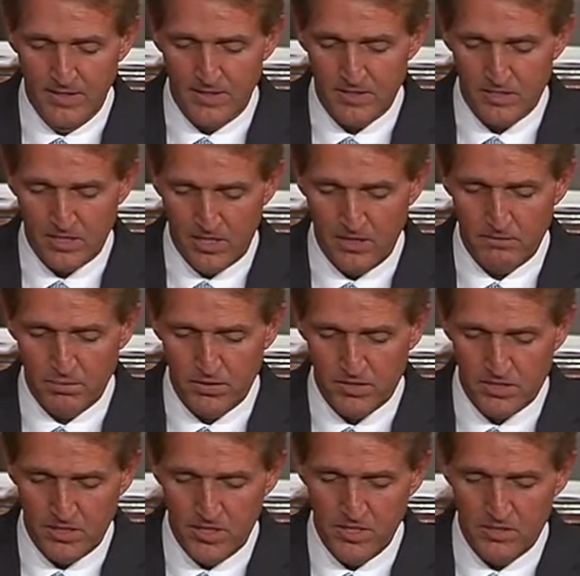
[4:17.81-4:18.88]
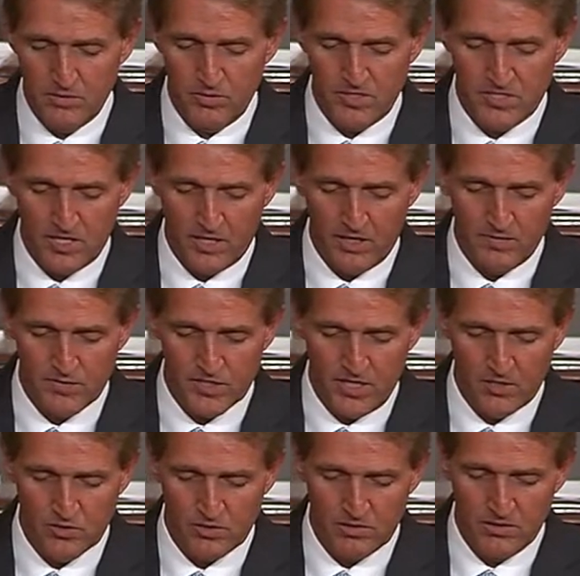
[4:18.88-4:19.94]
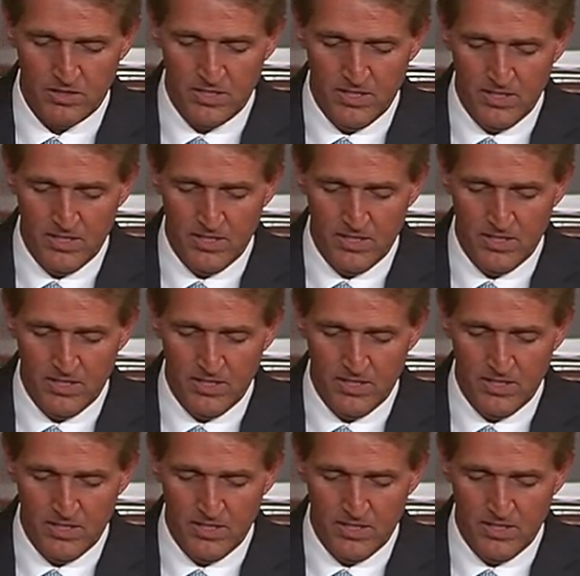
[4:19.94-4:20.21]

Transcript: the Senate proceed to executive session